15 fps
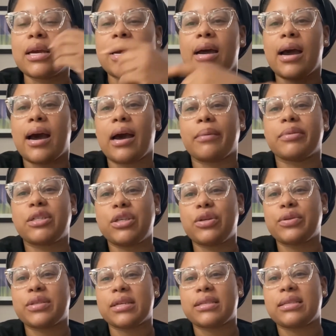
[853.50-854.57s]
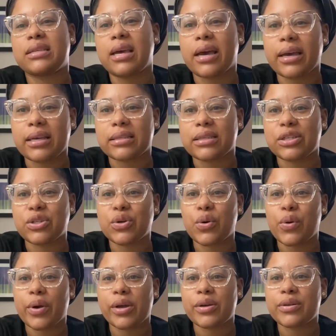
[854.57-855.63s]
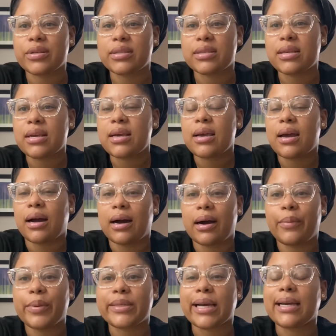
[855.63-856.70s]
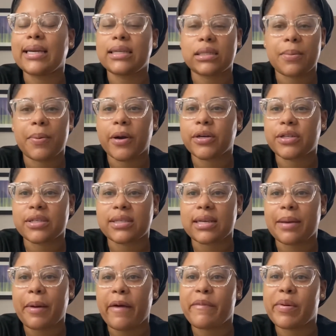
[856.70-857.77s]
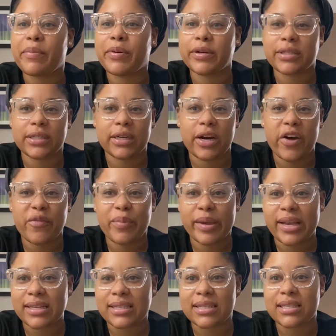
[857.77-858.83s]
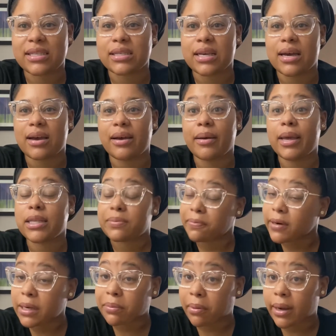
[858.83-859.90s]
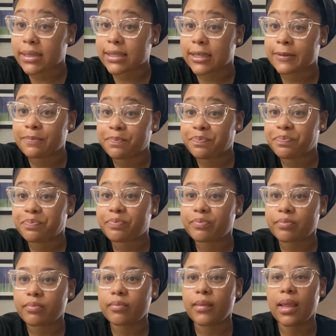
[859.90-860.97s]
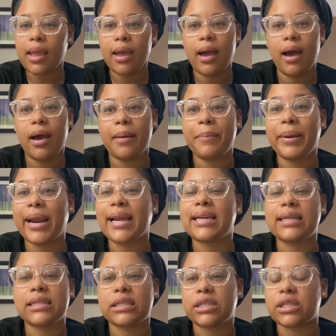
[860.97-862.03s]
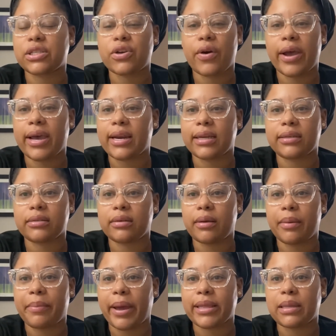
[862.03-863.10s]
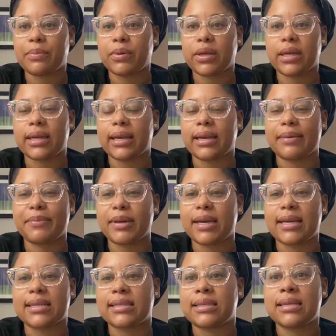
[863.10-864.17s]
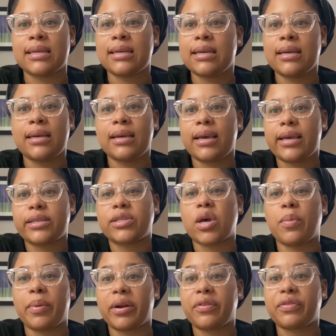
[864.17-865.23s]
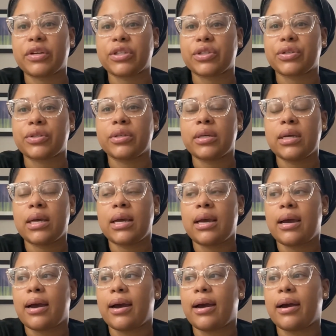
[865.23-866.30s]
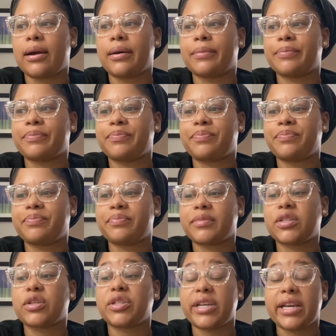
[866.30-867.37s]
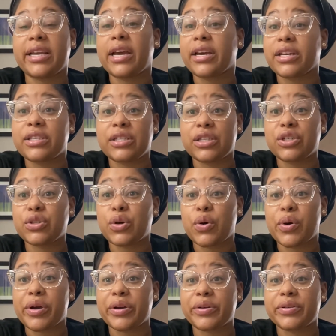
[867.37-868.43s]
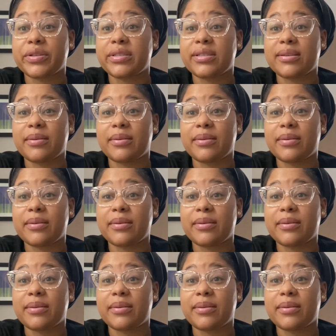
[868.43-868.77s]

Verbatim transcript: Um, she uses Young Essential Oils, um, which I need to purchase some. I've been pushing it off because it's uh, it's pretty pricey. Um, but I need to just go ahead and, and bite the bullet because it's so beneficial. Um, so she had Young Essential Oils